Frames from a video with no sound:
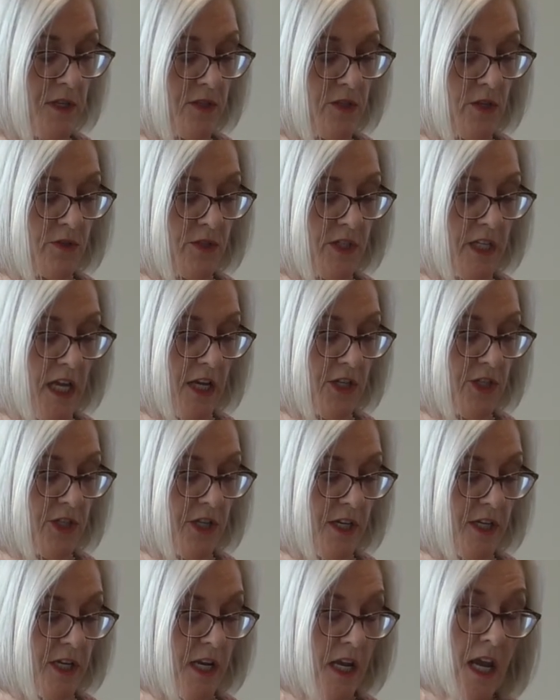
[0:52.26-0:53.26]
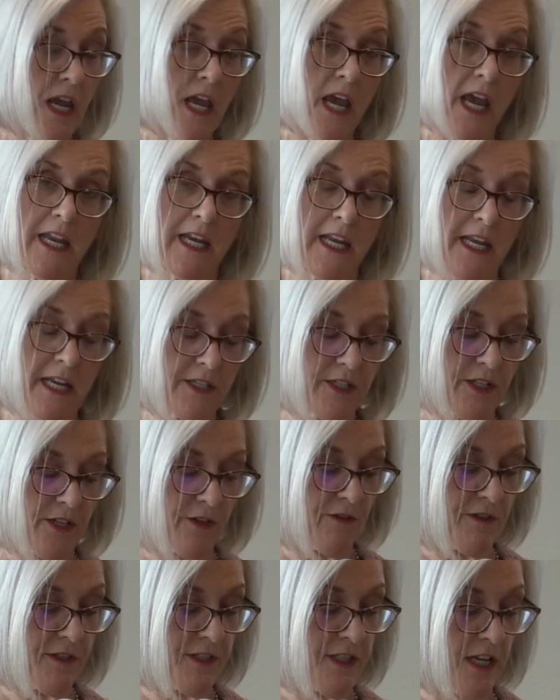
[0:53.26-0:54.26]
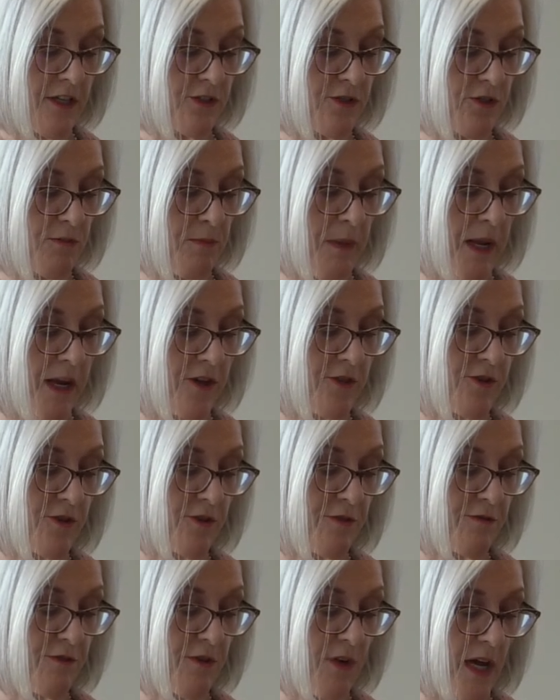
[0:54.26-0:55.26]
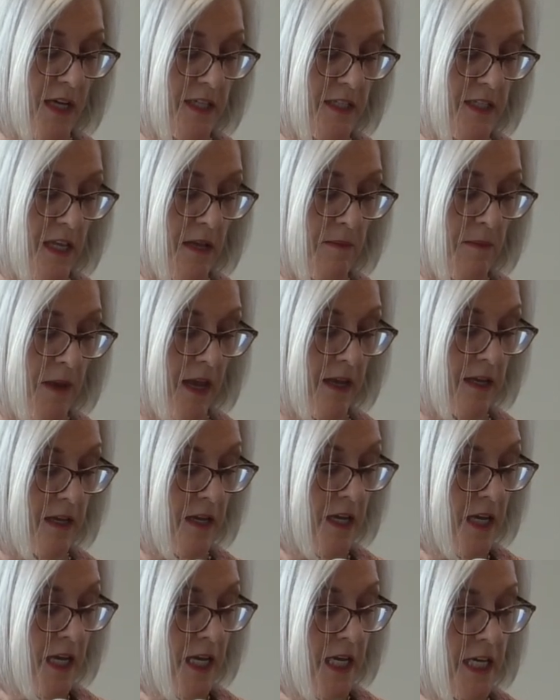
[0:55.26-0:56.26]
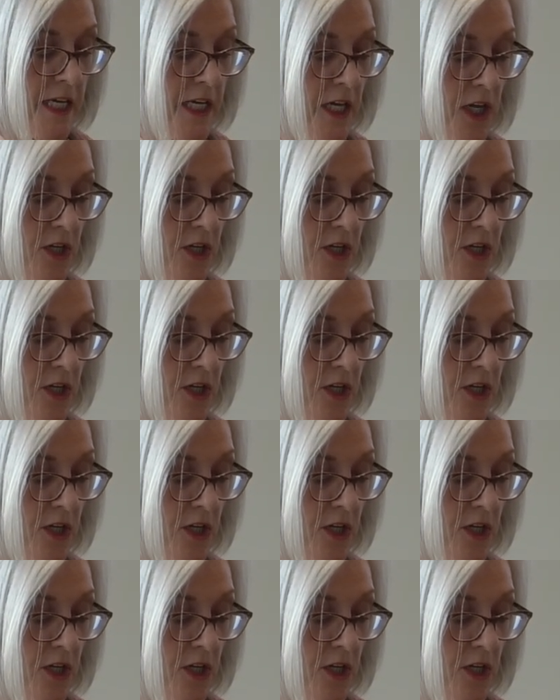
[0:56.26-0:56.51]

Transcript: Association, and he is a credentialed manager through ICMA. He